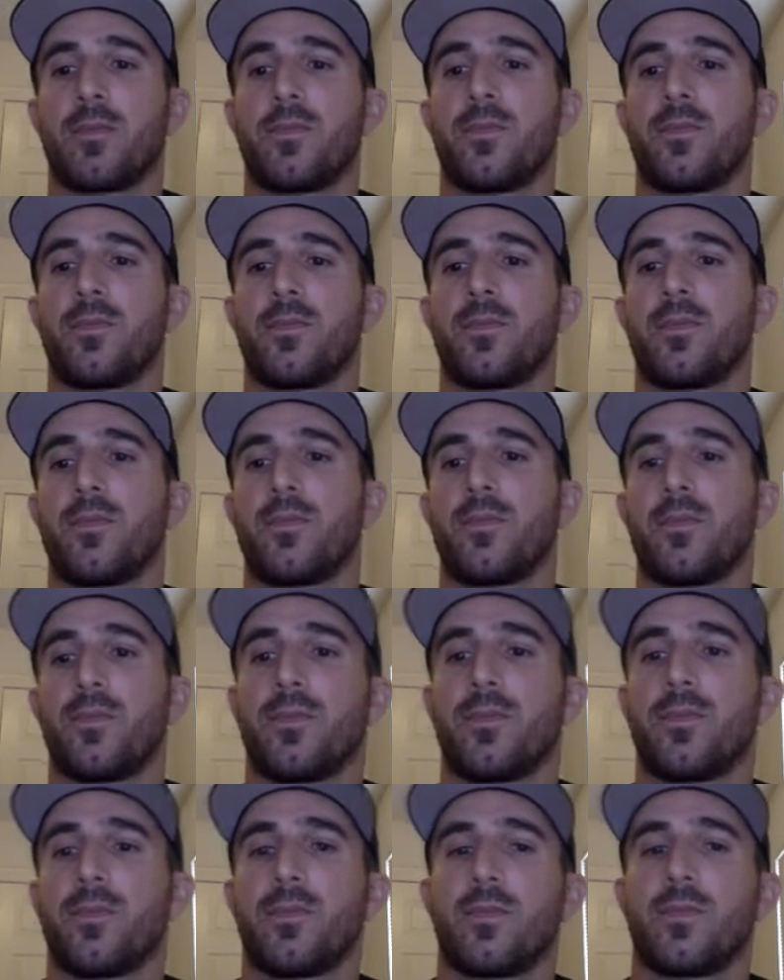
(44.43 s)

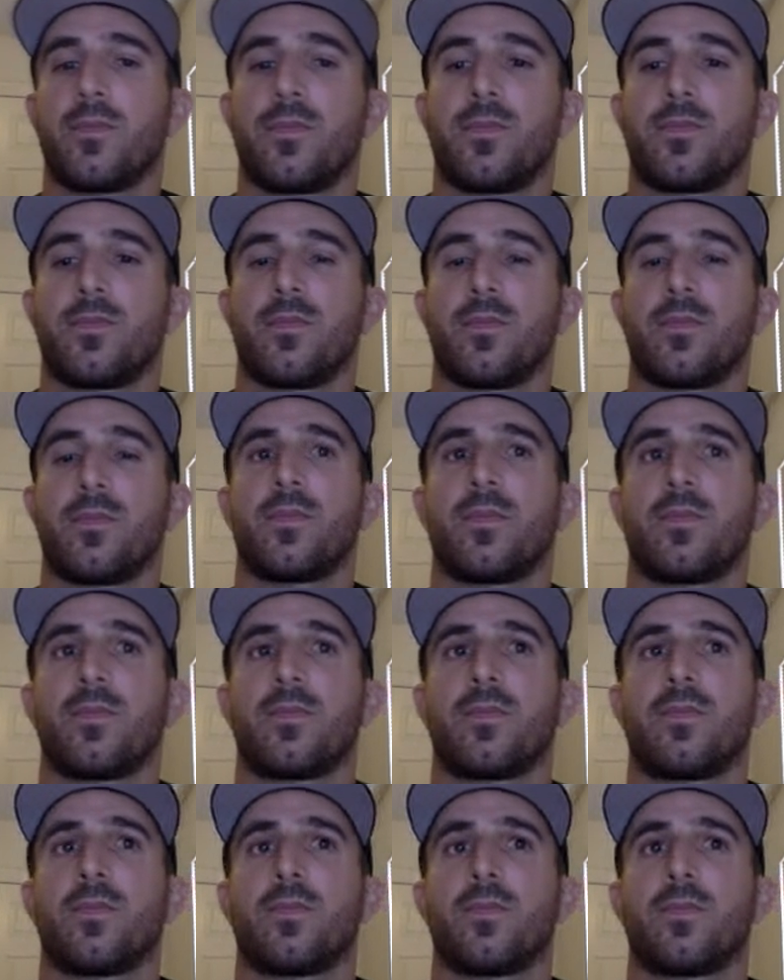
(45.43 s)

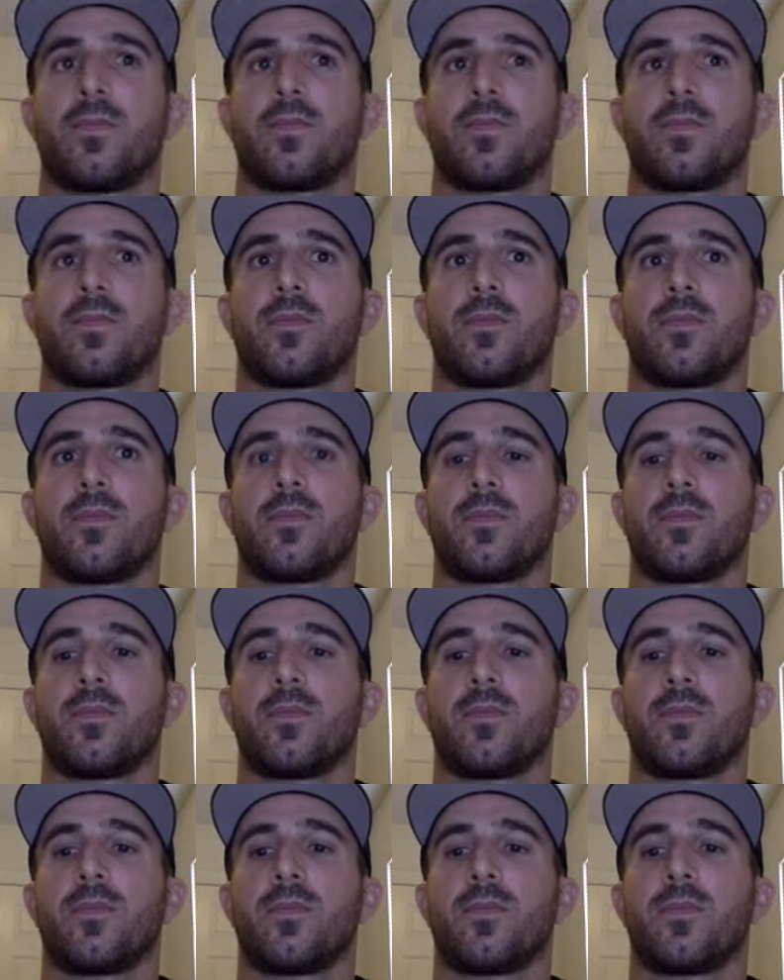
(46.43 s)
Nothing is said.